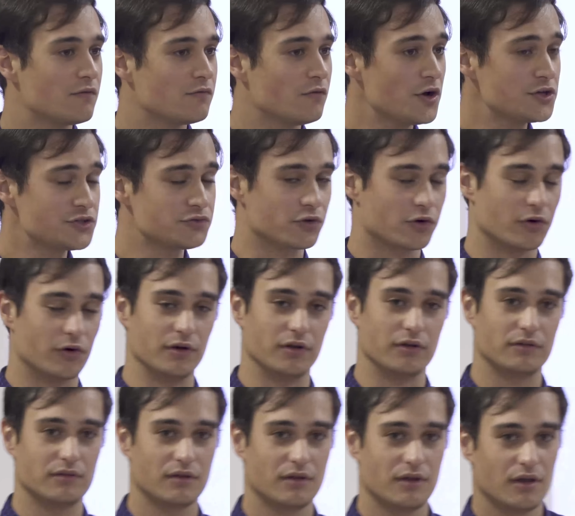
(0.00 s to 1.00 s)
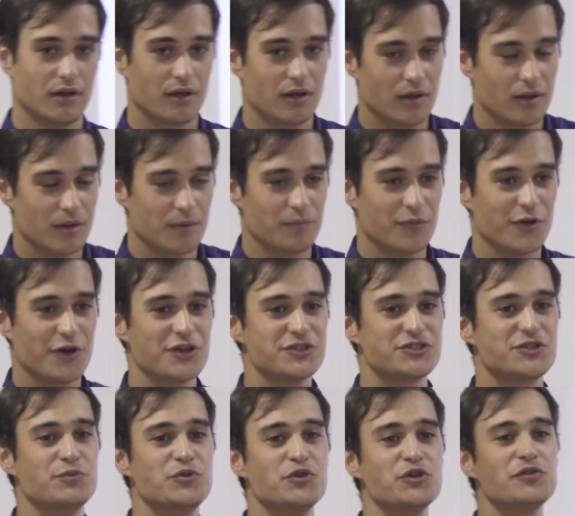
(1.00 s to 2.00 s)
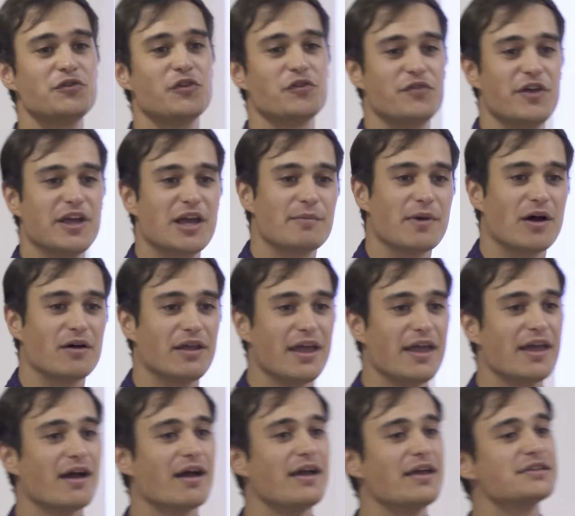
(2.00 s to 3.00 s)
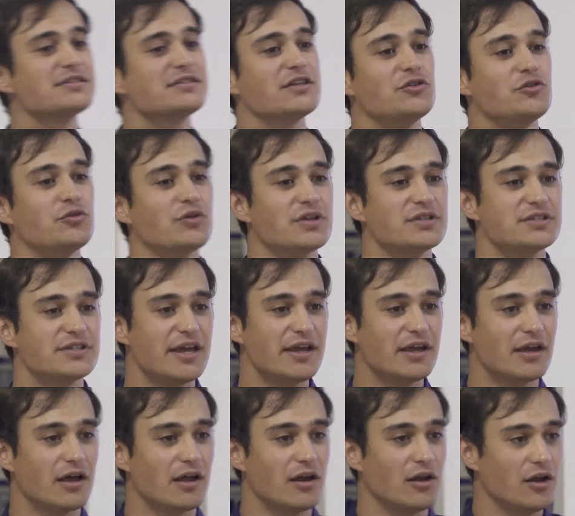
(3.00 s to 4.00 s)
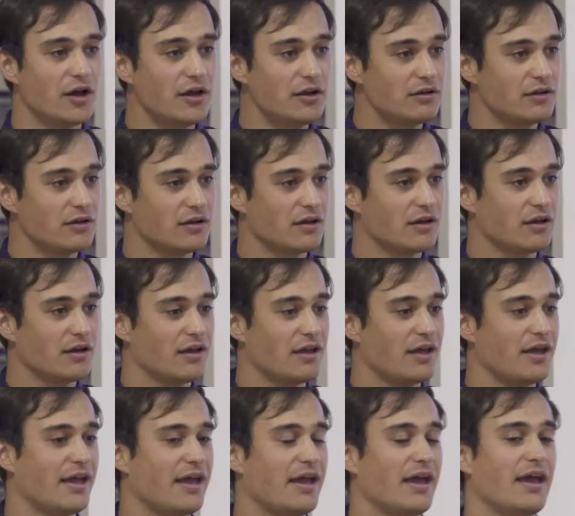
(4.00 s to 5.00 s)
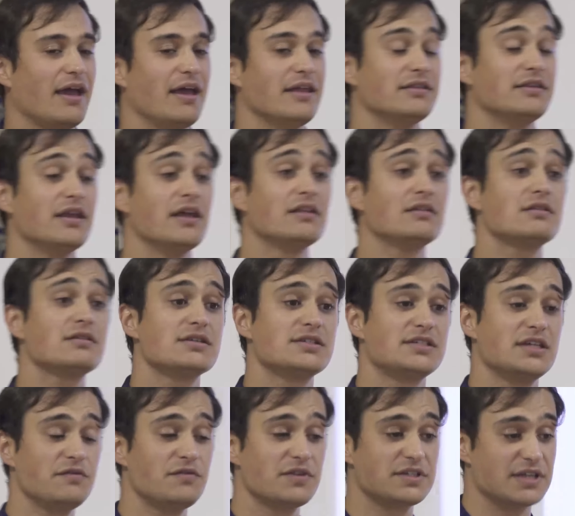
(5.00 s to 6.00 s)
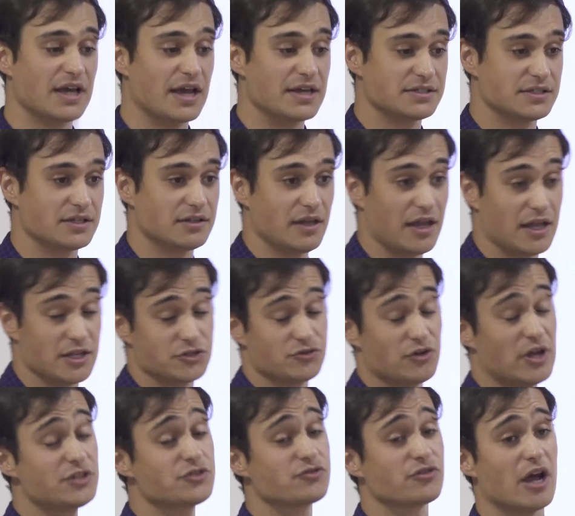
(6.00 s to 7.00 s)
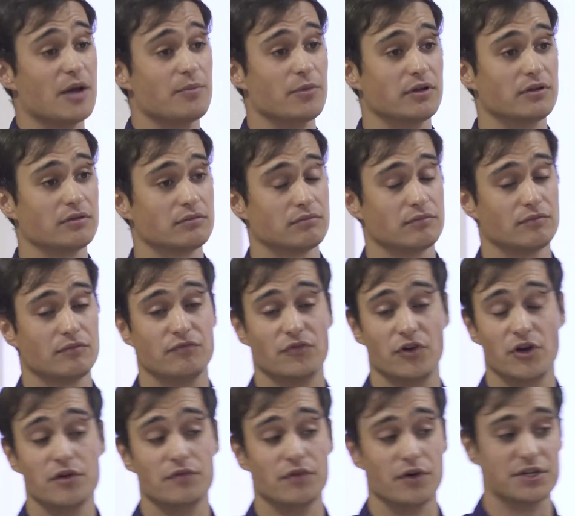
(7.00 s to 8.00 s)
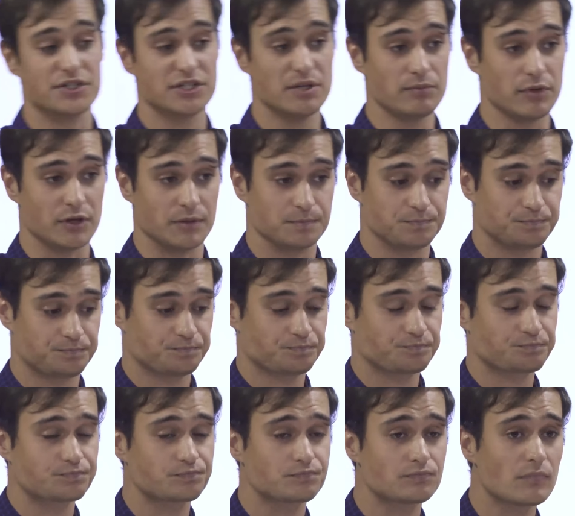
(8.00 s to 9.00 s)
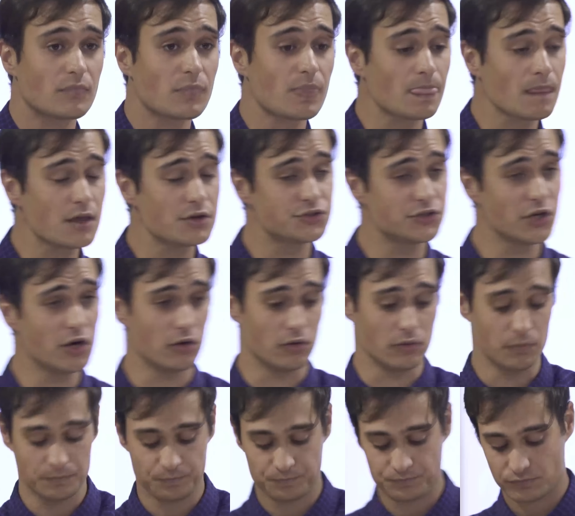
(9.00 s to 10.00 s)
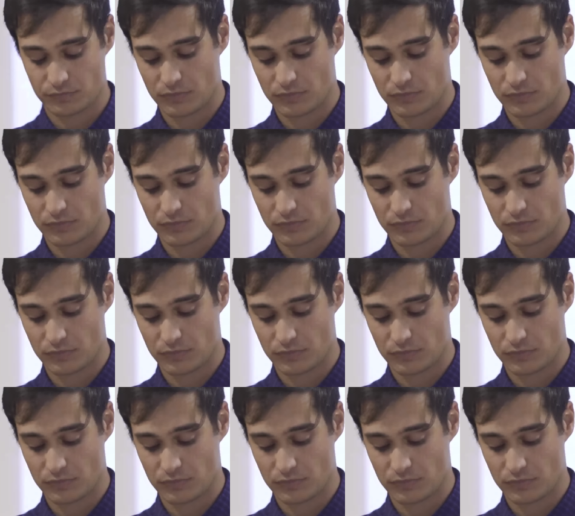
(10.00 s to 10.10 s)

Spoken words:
voice record it. Because the beautiful thing about AI is that you can take a lot and then synthesize it and transcribe it very, very simply. So